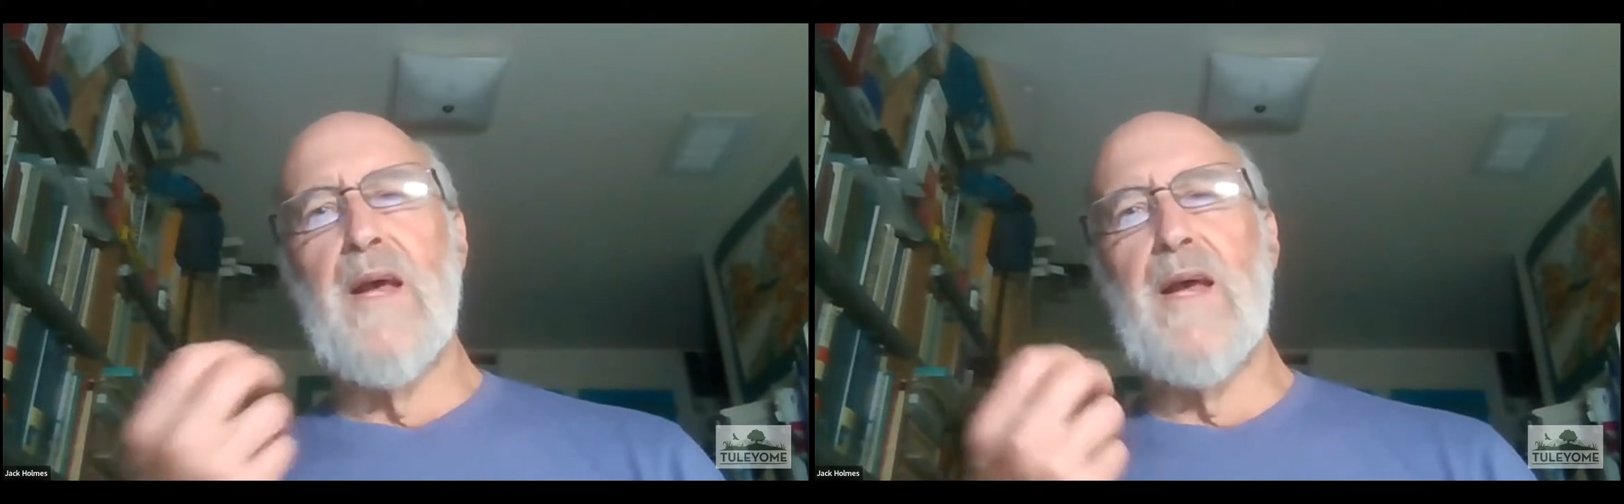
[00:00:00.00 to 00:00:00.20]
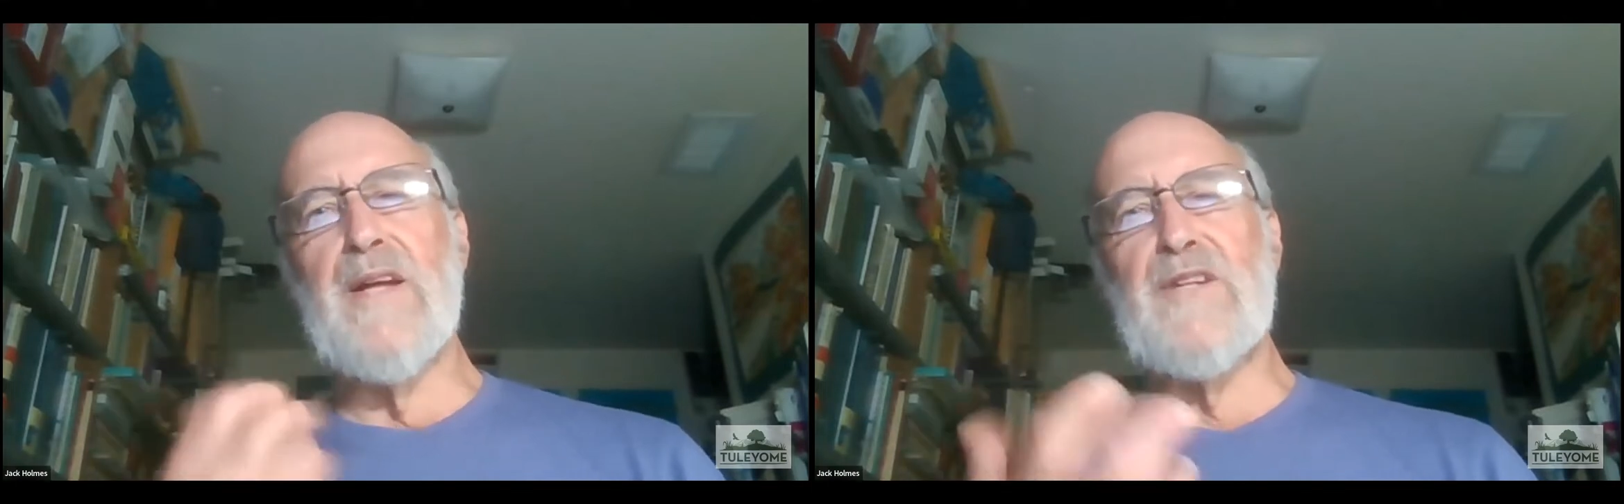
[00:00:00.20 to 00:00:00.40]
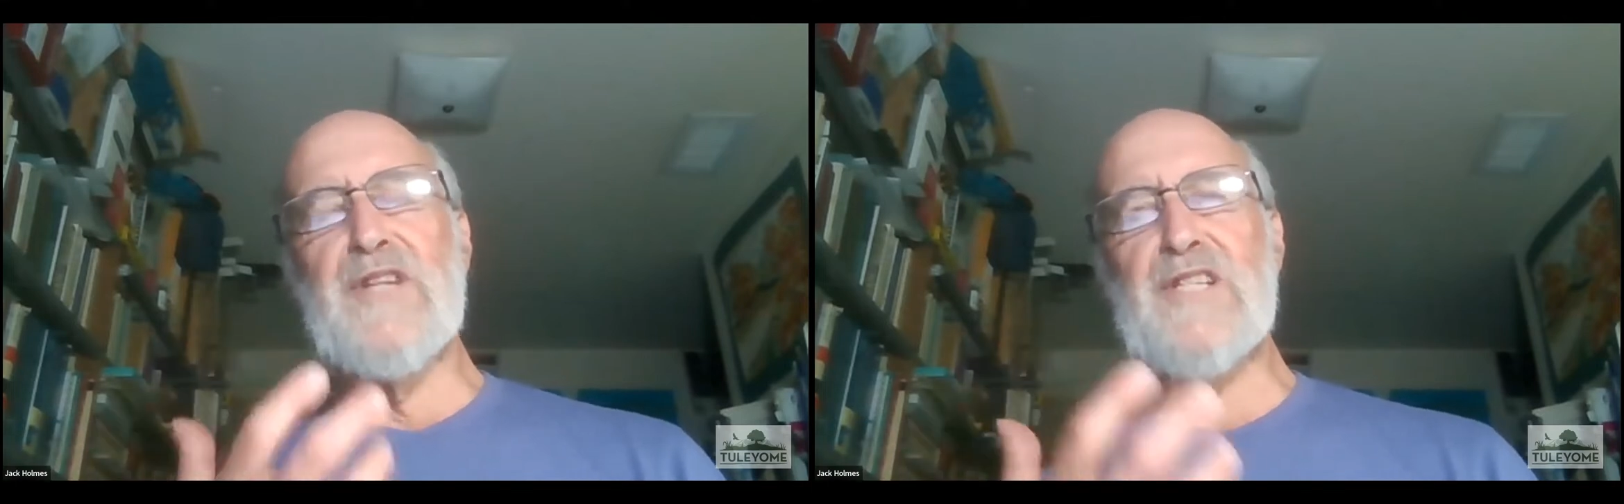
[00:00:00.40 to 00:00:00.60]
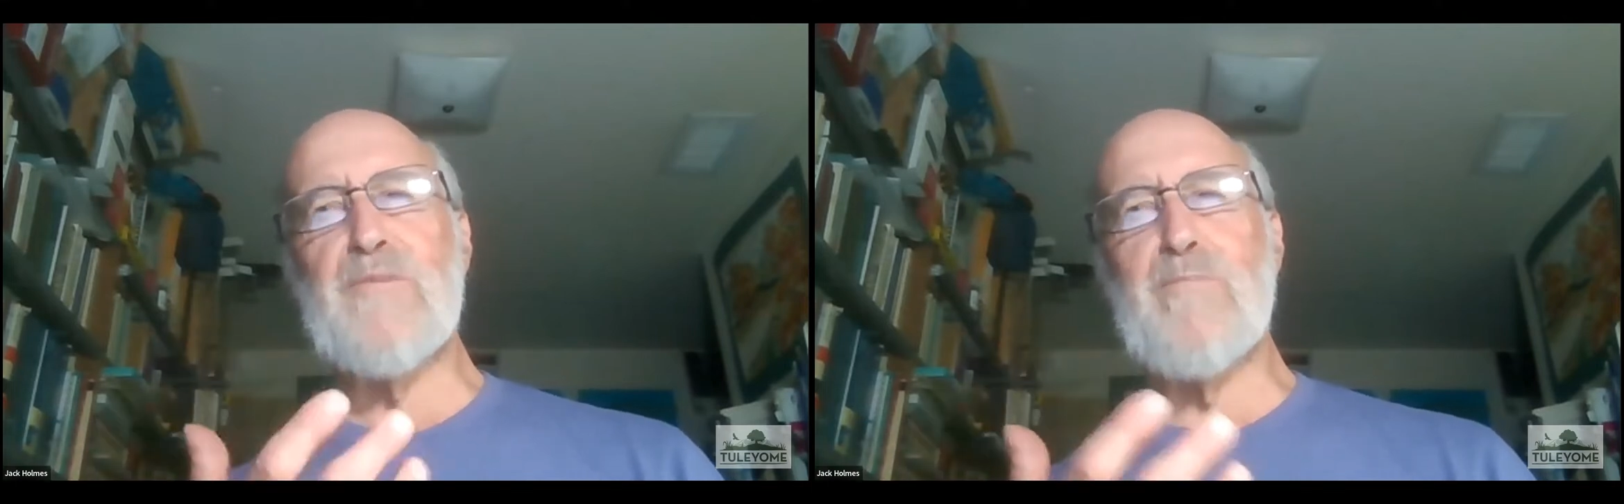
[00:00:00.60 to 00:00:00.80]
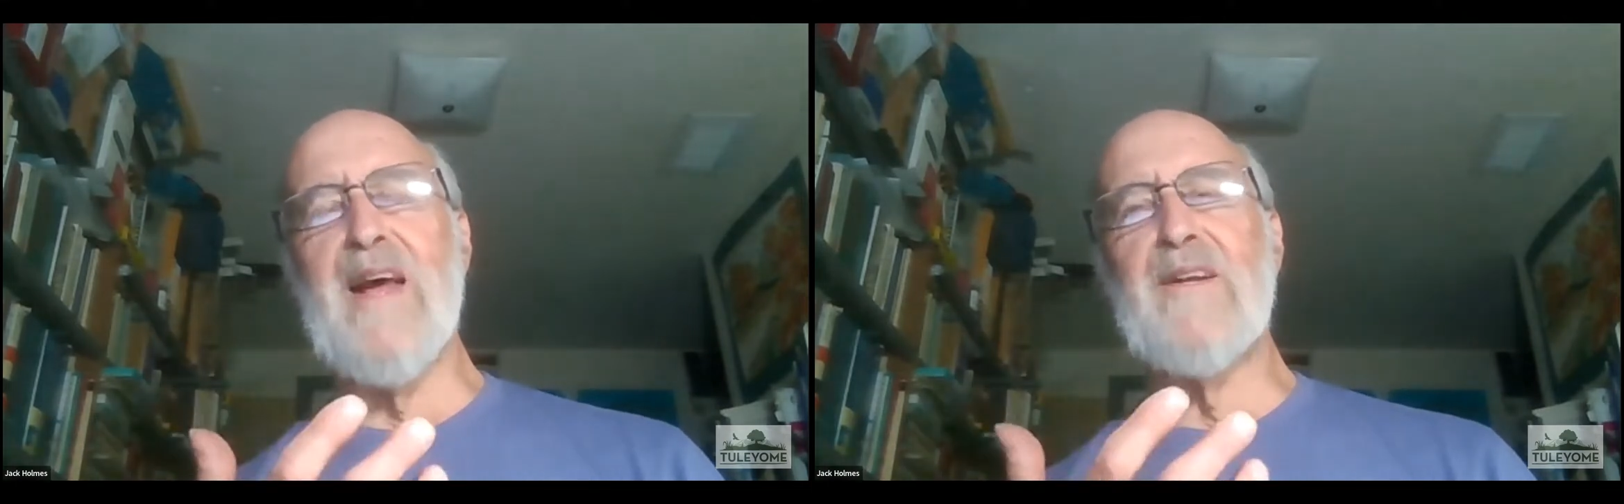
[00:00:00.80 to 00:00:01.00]
it's
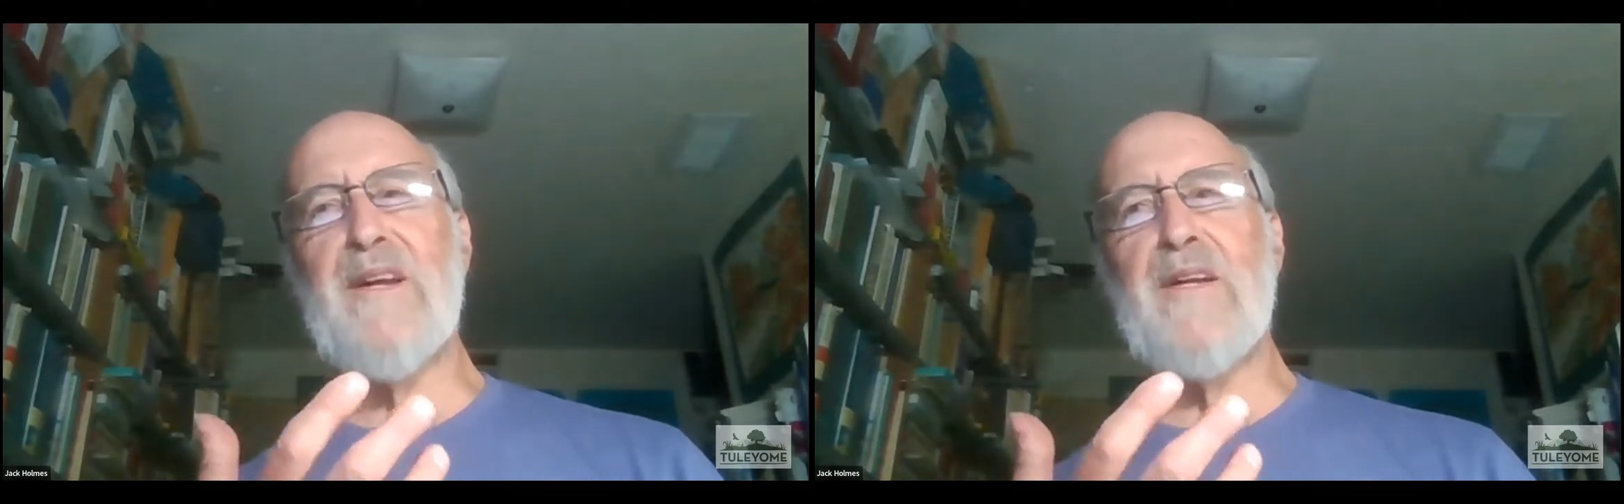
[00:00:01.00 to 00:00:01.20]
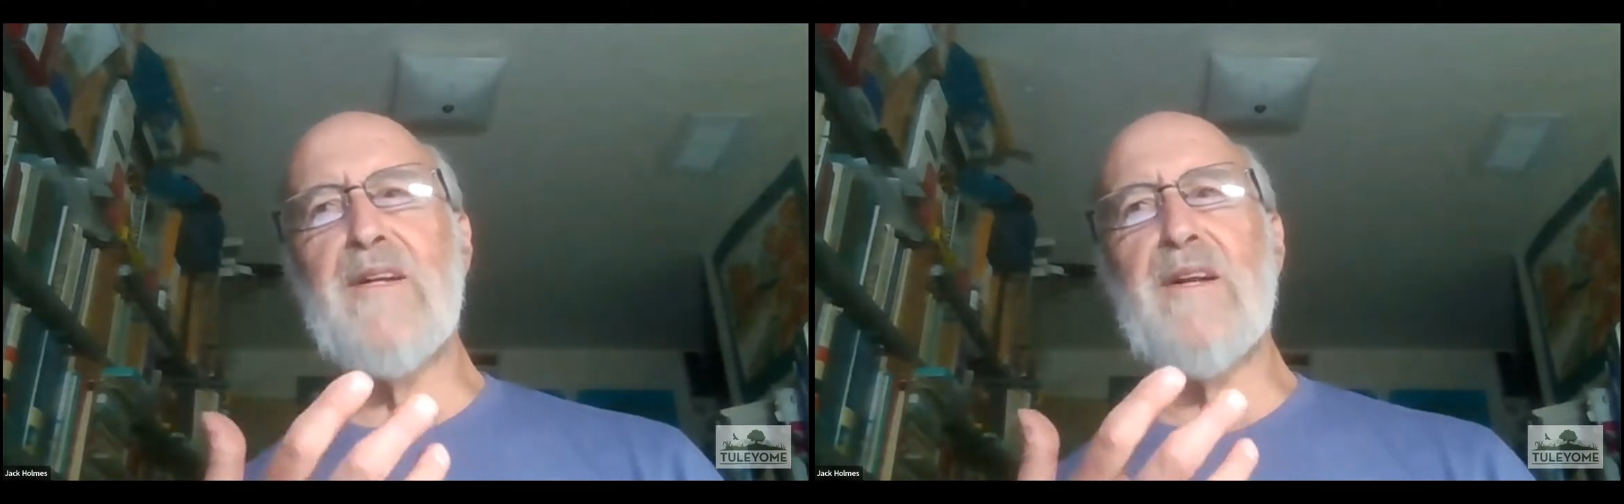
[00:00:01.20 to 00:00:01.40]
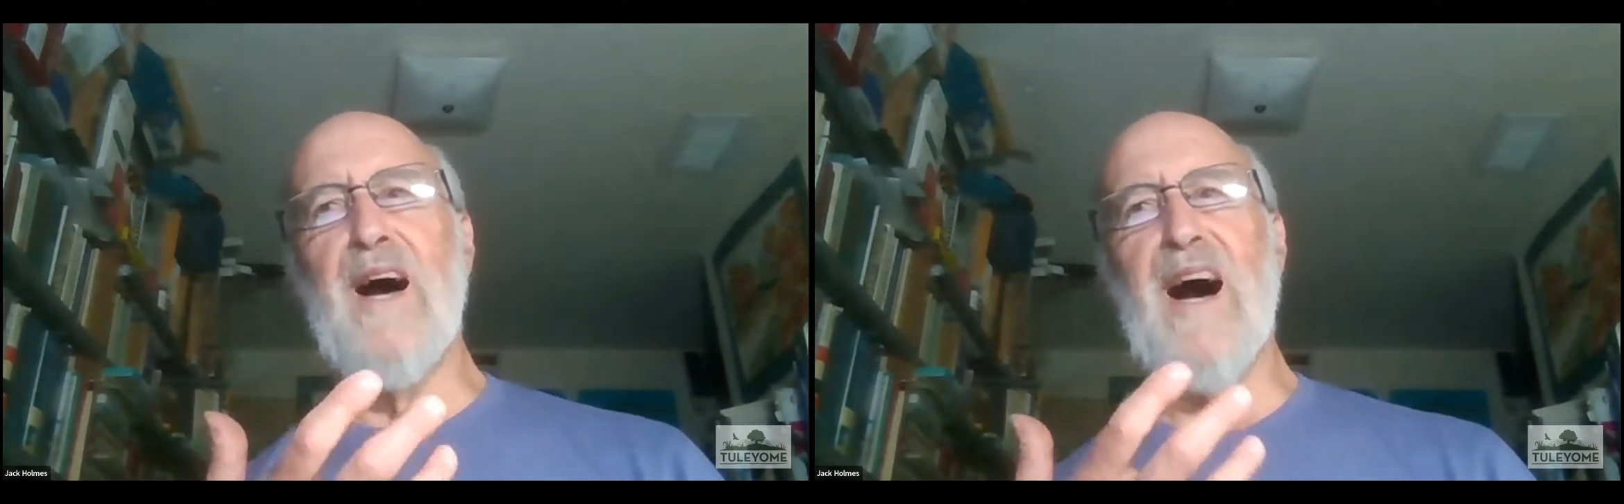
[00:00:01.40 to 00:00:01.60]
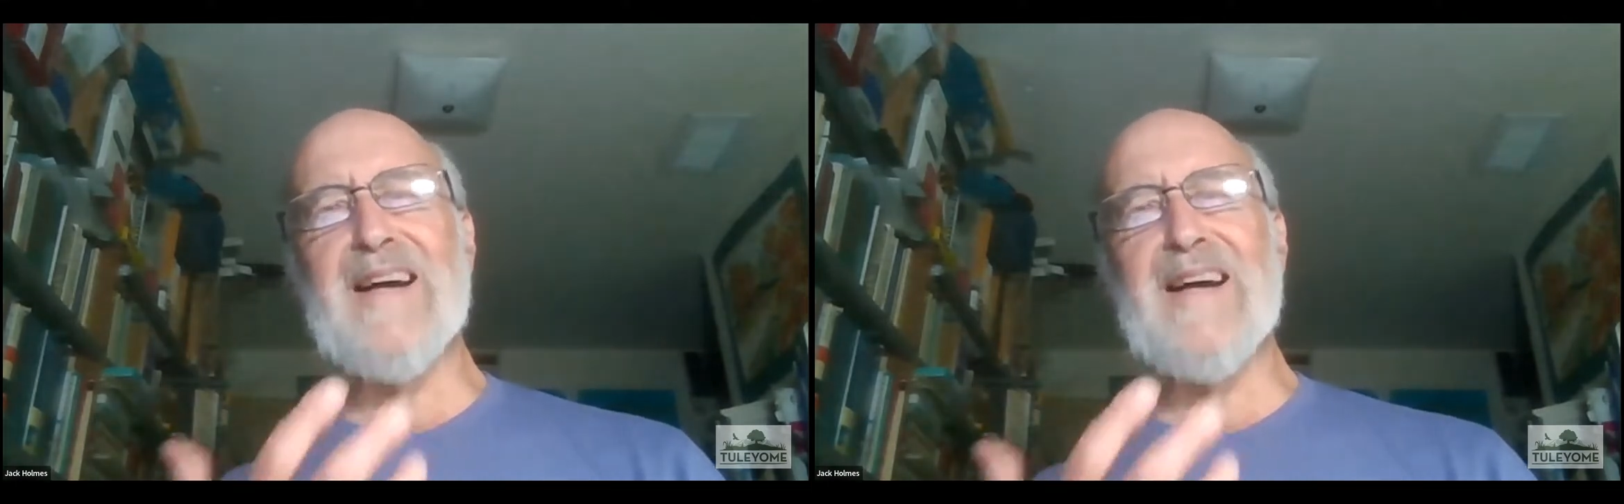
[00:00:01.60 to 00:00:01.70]
expanding